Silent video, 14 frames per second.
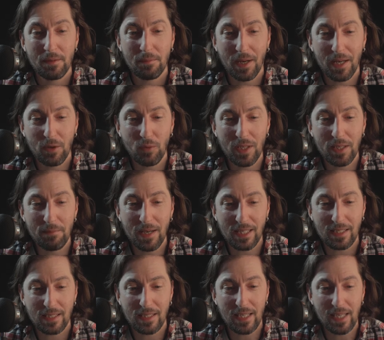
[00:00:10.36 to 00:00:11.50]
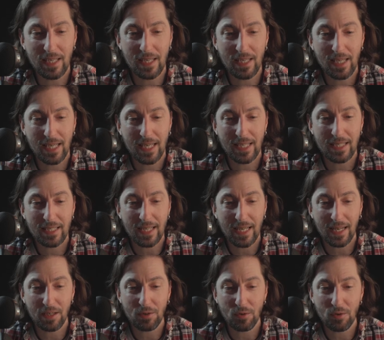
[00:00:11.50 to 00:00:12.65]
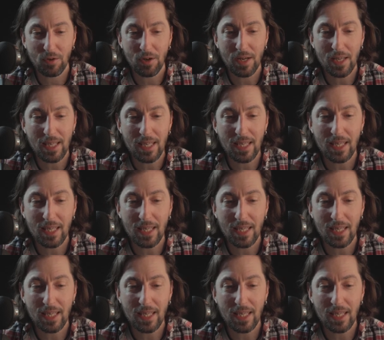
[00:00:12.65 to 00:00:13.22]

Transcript: by Louis Mercier and Eleanor E.